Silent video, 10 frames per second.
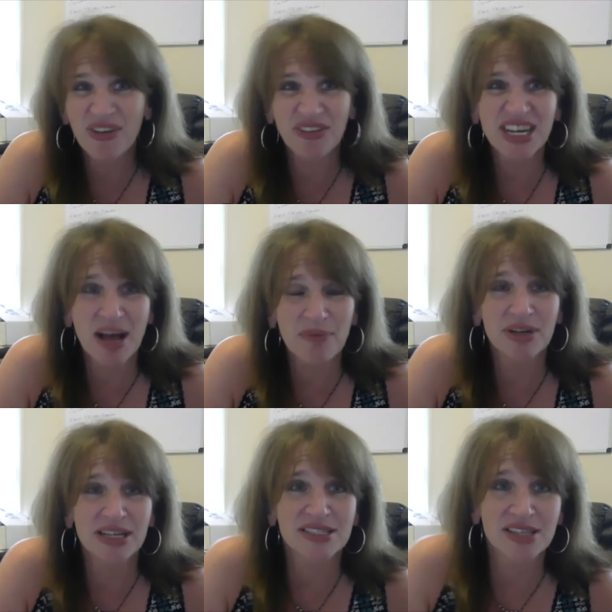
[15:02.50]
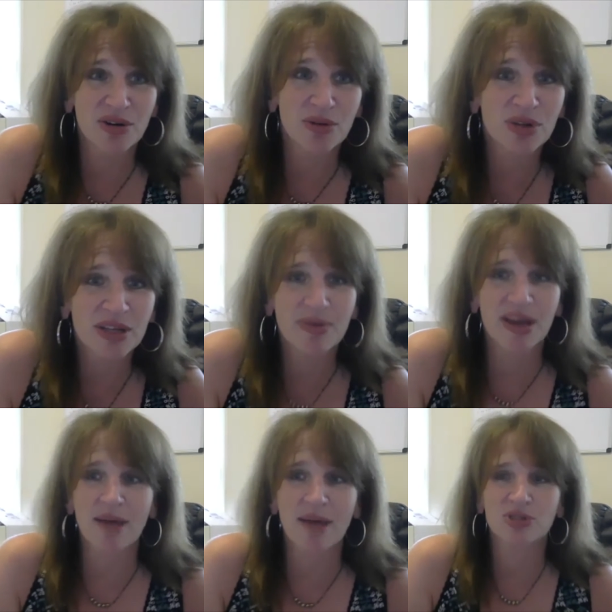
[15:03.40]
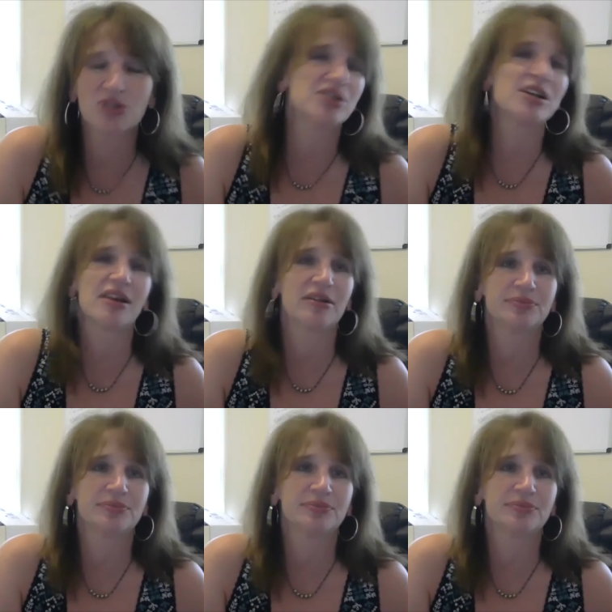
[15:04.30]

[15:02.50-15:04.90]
50 companies. So a really big opportunity there.